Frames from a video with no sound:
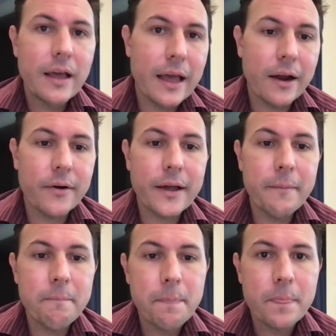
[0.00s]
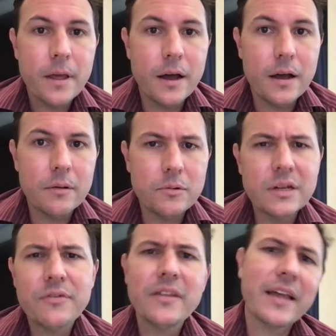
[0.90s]
area. Well,
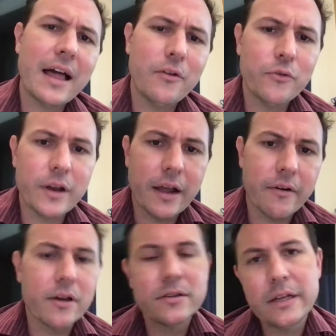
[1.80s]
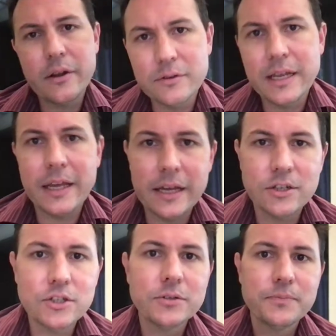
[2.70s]
definitely the California area, San
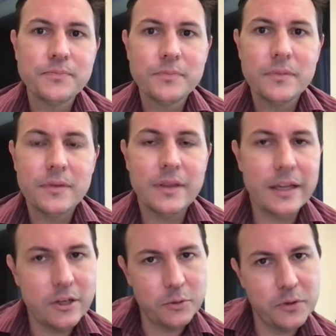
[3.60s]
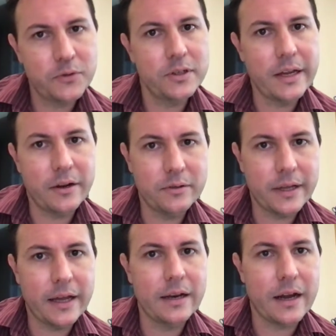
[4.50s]
Jose-ish. The ish was for San
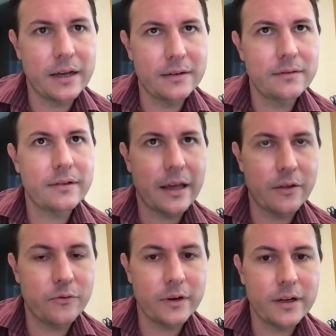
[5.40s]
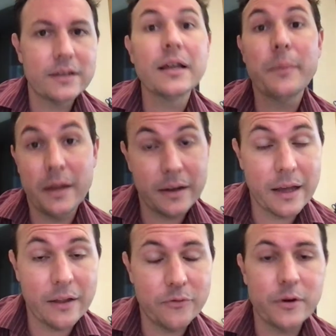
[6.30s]
Jose, not California, because I'm in
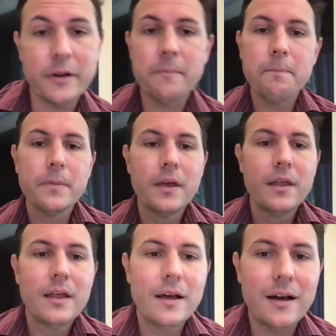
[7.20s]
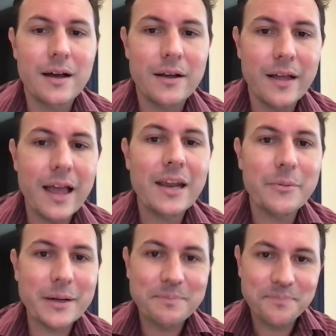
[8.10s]
California. Anyway,